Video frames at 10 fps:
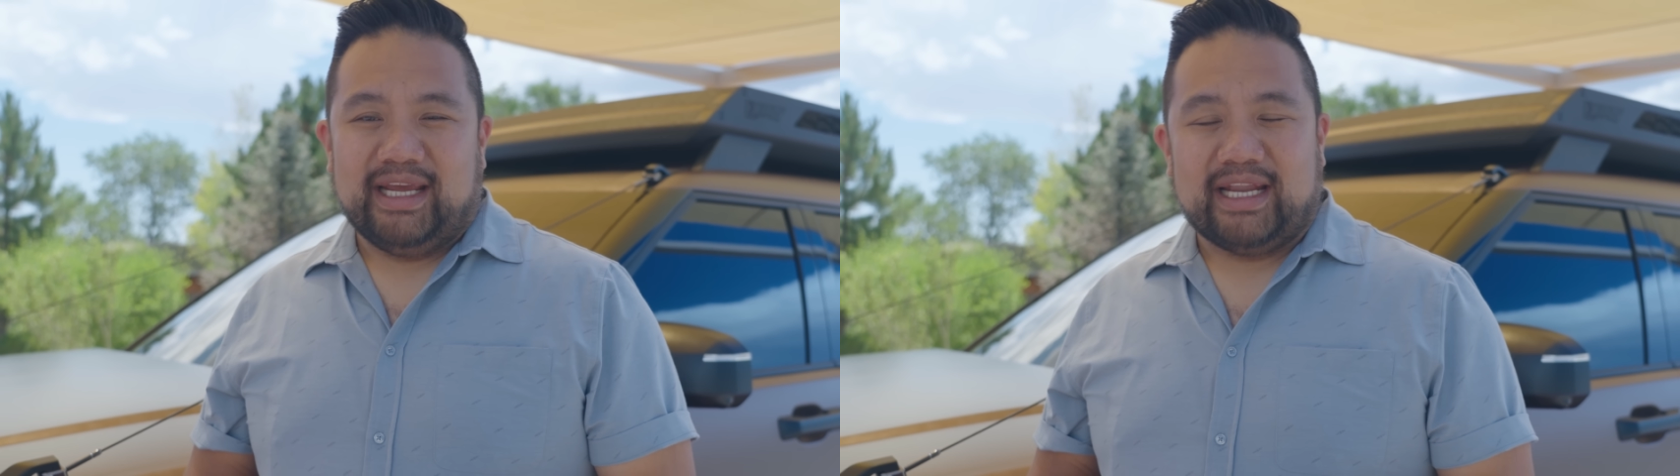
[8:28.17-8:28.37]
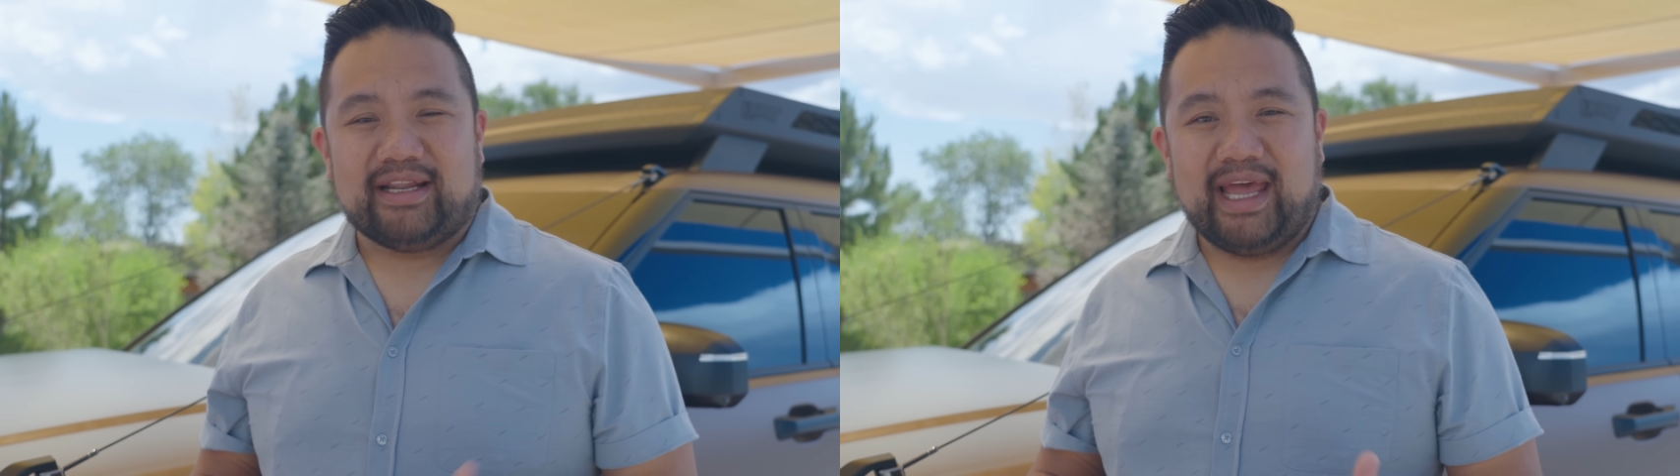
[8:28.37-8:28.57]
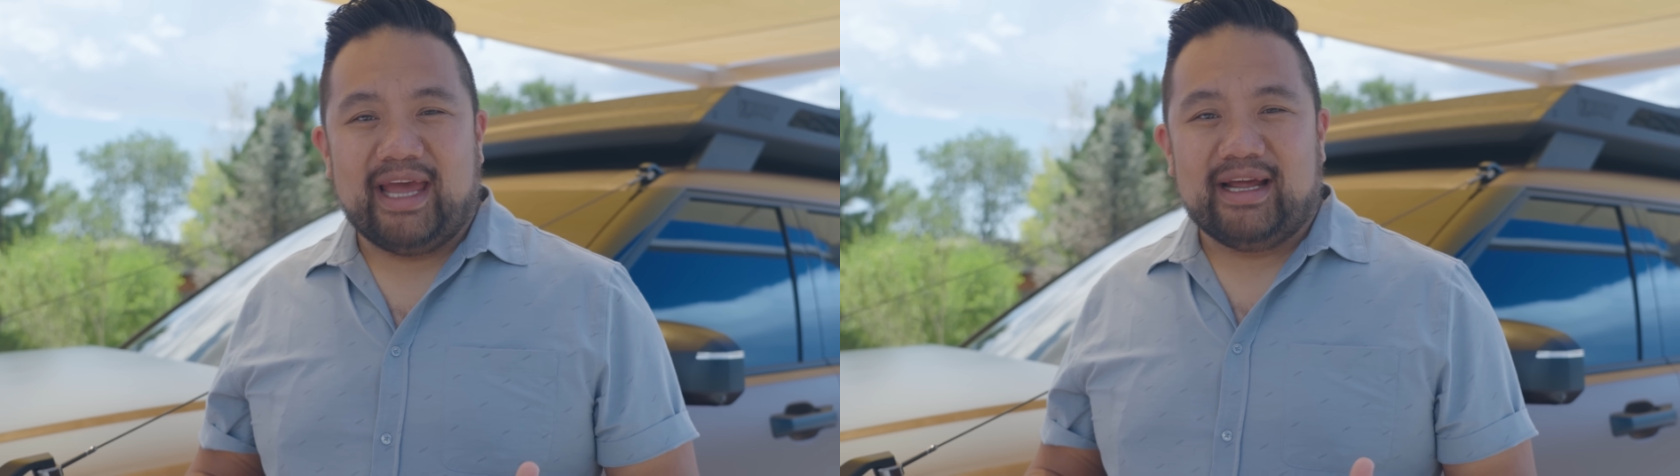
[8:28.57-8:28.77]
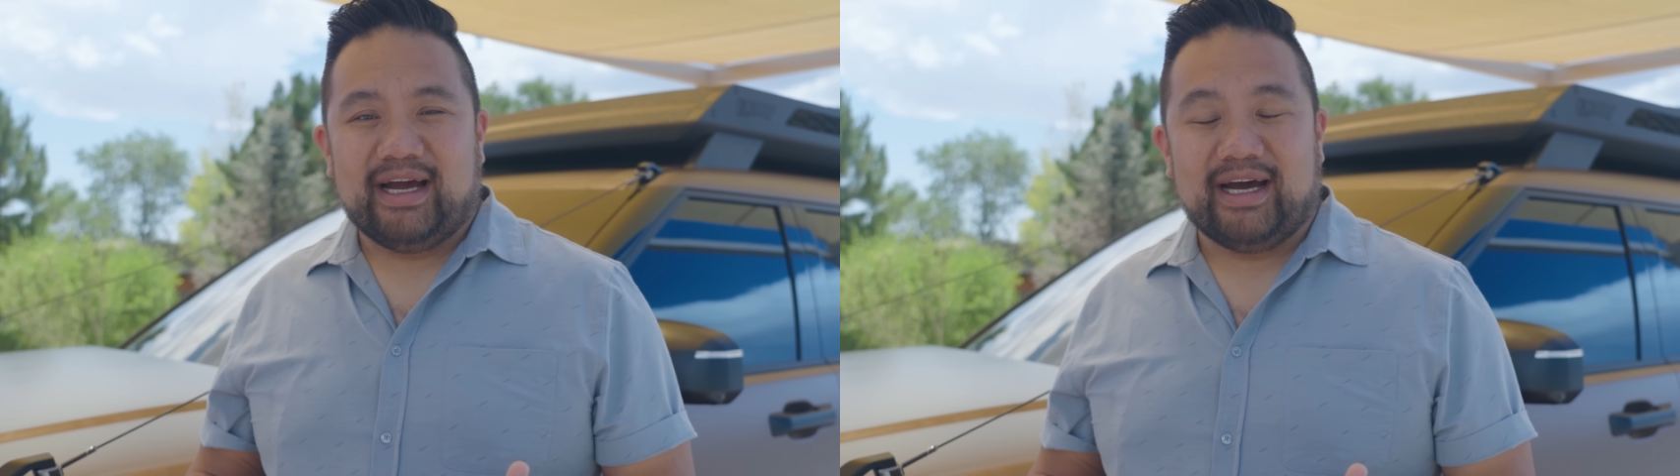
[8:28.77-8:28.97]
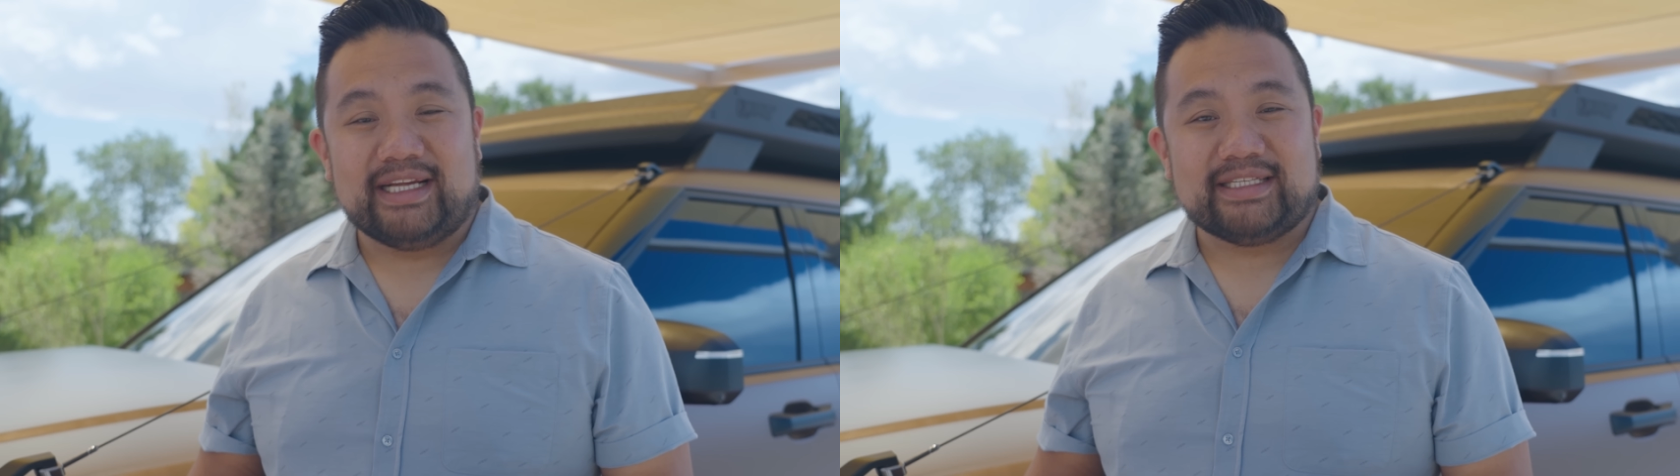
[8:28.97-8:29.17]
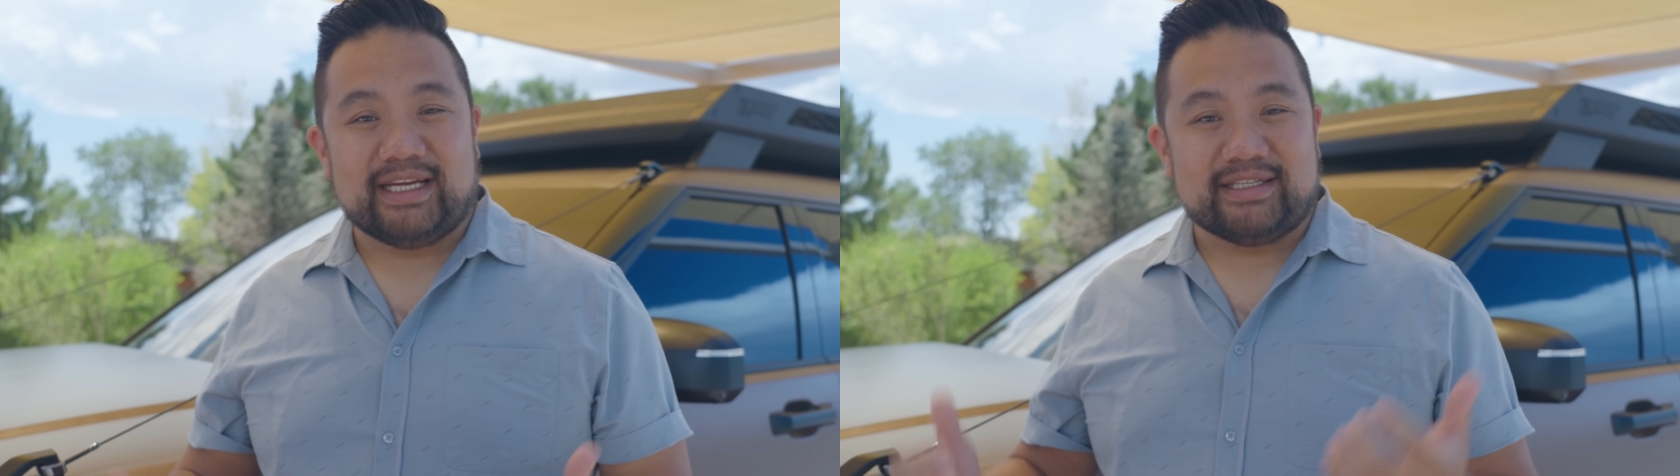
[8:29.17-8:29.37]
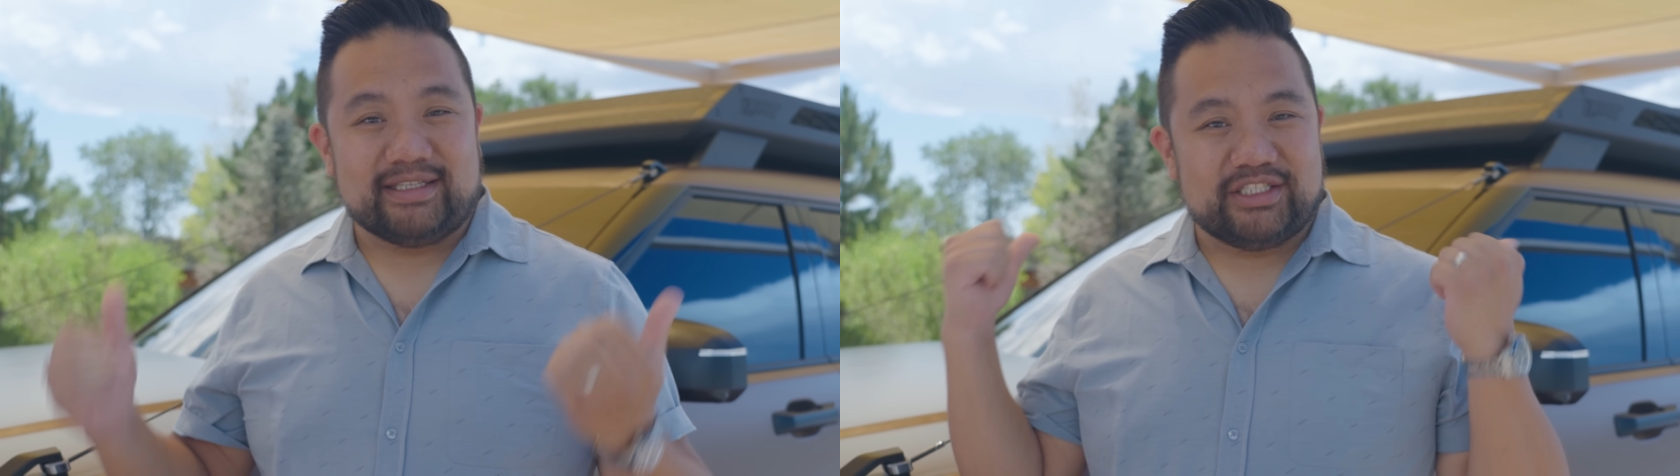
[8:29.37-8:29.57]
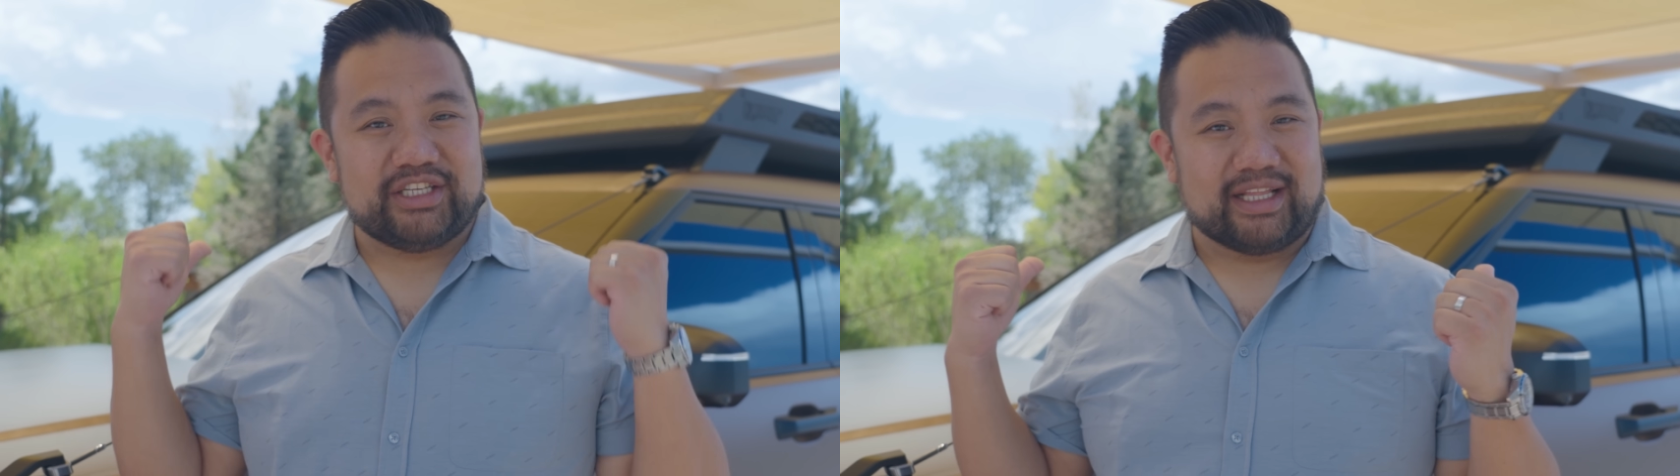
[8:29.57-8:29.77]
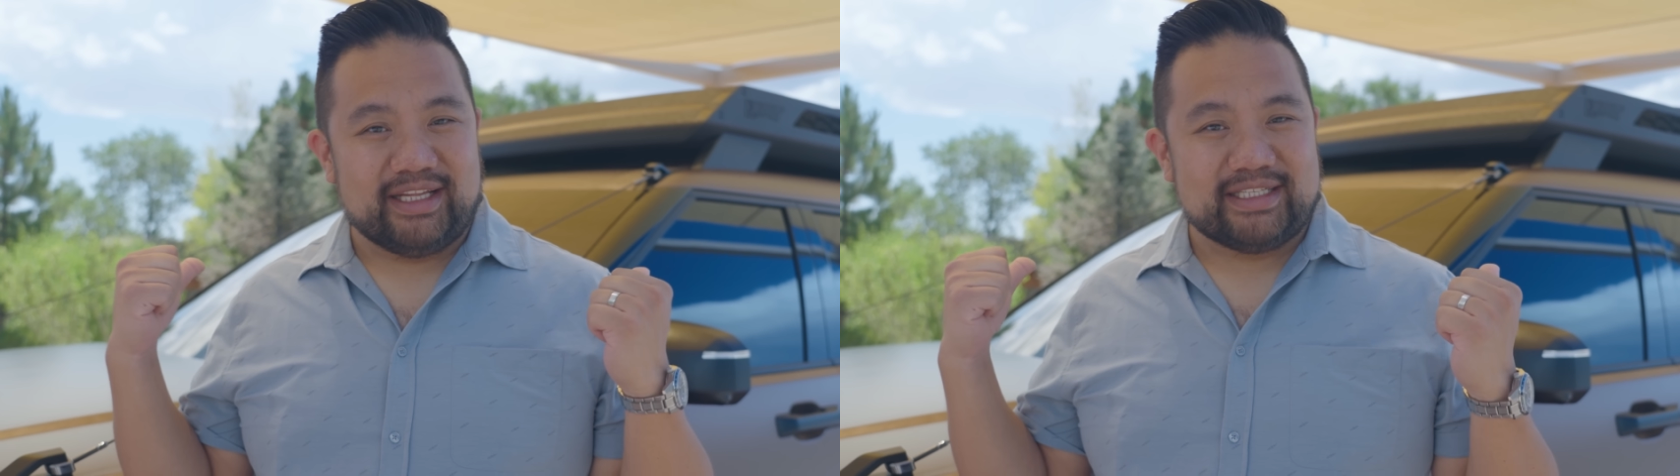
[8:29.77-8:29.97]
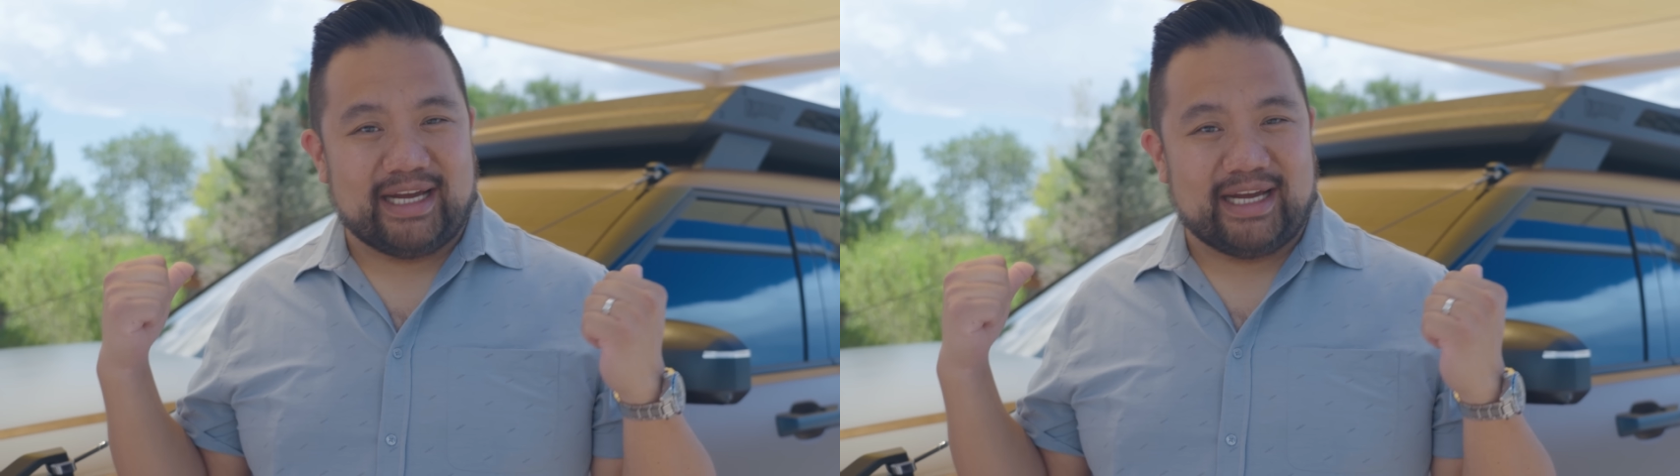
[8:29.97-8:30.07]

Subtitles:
And to that, Hyundai says, check this